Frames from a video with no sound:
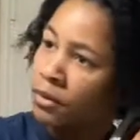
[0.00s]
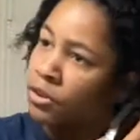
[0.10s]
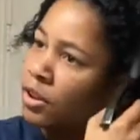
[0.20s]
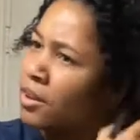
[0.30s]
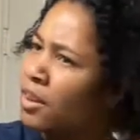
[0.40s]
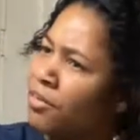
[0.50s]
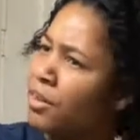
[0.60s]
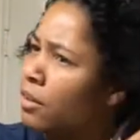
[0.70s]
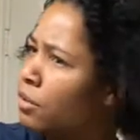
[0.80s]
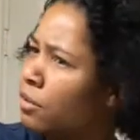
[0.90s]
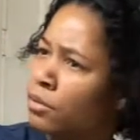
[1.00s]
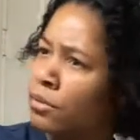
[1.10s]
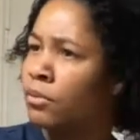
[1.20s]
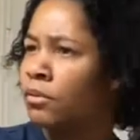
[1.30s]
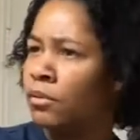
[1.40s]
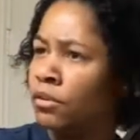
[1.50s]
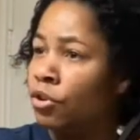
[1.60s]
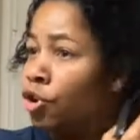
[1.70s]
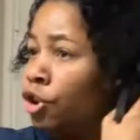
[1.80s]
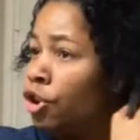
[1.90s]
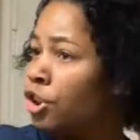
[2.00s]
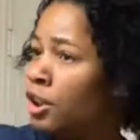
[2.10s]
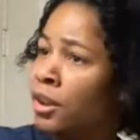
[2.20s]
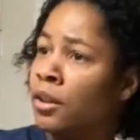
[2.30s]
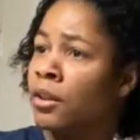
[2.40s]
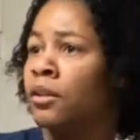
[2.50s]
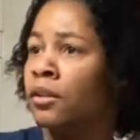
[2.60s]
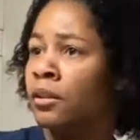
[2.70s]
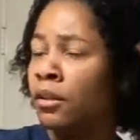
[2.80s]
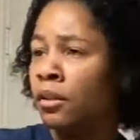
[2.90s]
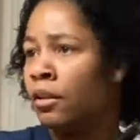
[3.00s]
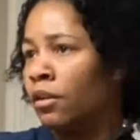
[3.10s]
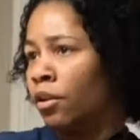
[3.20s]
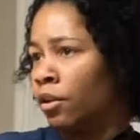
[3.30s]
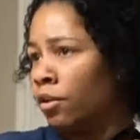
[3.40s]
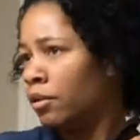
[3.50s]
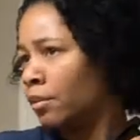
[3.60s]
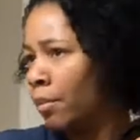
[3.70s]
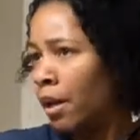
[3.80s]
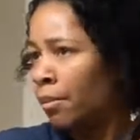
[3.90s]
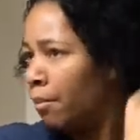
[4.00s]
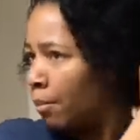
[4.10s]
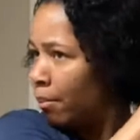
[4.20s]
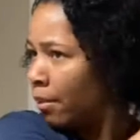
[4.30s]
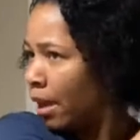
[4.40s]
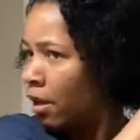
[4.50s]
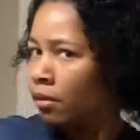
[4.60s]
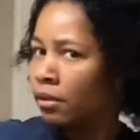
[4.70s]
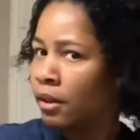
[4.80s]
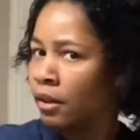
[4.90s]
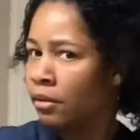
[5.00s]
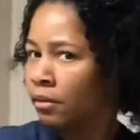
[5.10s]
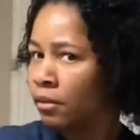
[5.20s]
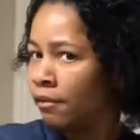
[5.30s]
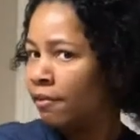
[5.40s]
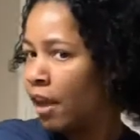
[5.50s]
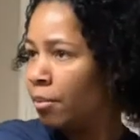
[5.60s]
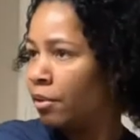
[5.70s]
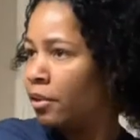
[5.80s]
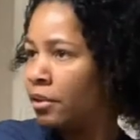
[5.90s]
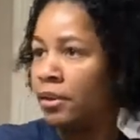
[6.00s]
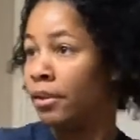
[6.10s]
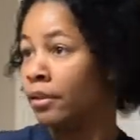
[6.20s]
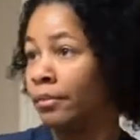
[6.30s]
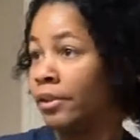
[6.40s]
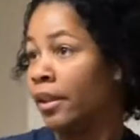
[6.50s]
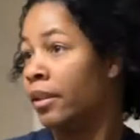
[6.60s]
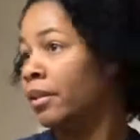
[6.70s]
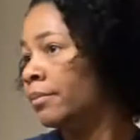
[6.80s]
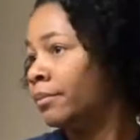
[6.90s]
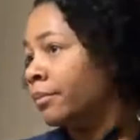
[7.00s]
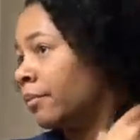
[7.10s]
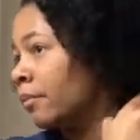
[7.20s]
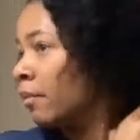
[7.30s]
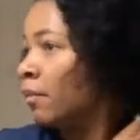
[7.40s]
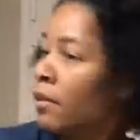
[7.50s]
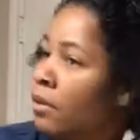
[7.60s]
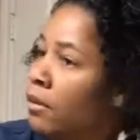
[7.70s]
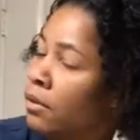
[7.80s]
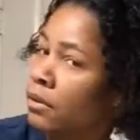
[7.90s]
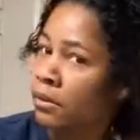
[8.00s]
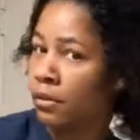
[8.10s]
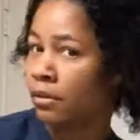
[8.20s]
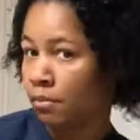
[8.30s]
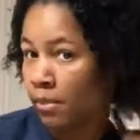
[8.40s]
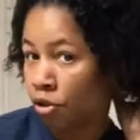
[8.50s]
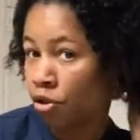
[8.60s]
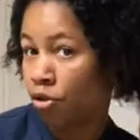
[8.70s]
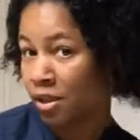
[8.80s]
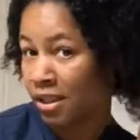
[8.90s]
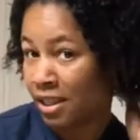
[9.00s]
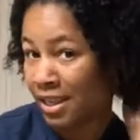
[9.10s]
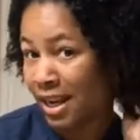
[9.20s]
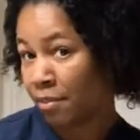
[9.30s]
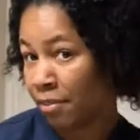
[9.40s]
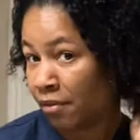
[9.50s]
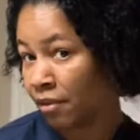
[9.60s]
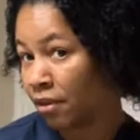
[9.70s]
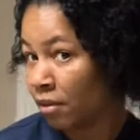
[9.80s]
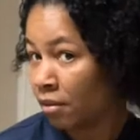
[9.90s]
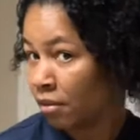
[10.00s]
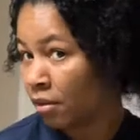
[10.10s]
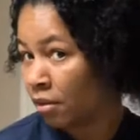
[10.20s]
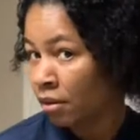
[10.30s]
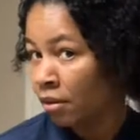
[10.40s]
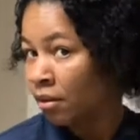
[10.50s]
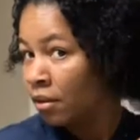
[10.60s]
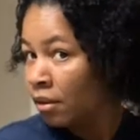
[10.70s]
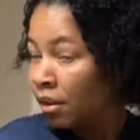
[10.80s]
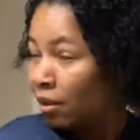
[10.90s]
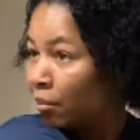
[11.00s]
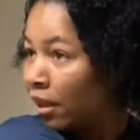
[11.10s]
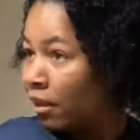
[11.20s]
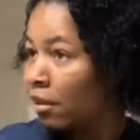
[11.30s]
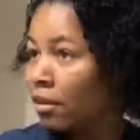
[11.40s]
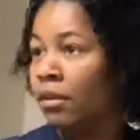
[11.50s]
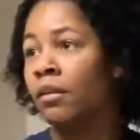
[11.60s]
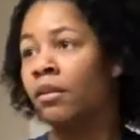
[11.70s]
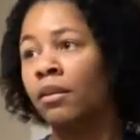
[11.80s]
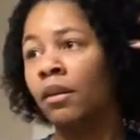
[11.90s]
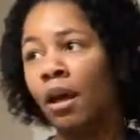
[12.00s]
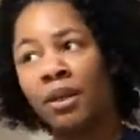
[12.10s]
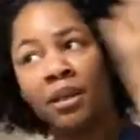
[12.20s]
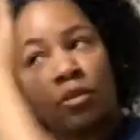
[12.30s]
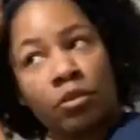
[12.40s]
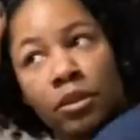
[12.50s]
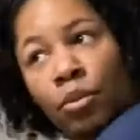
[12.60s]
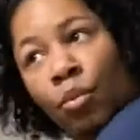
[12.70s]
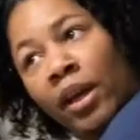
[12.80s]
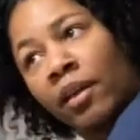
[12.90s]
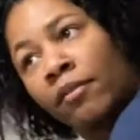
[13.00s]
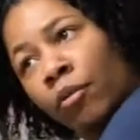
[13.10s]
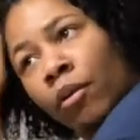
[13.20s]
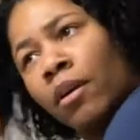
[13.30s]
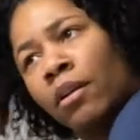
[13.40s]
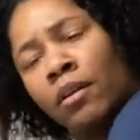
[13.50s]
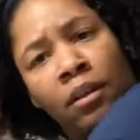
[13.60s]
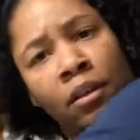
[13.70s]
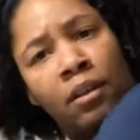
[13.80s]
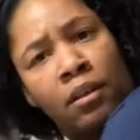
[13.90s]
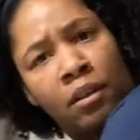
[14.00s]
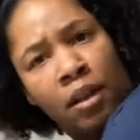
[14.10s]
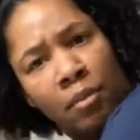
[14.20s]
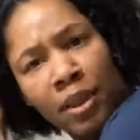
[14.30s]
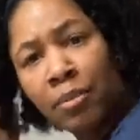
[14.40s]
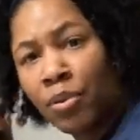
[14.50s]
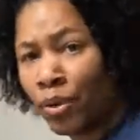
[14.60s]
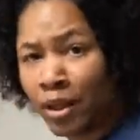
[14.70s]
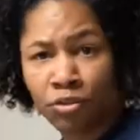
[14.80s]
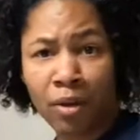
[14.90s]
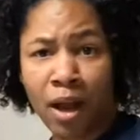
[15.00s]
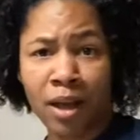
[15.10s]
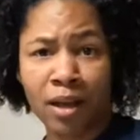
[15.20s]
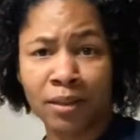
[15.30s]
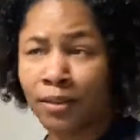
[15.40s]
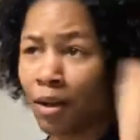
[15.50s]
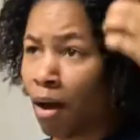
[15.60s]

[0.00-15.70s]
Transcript: just give it a little zhuzhing. The curls will pop out looking fabulous in a second. Make sure you get the nape of it in the back. I mean, it'll look wet for a bit, but when it dries,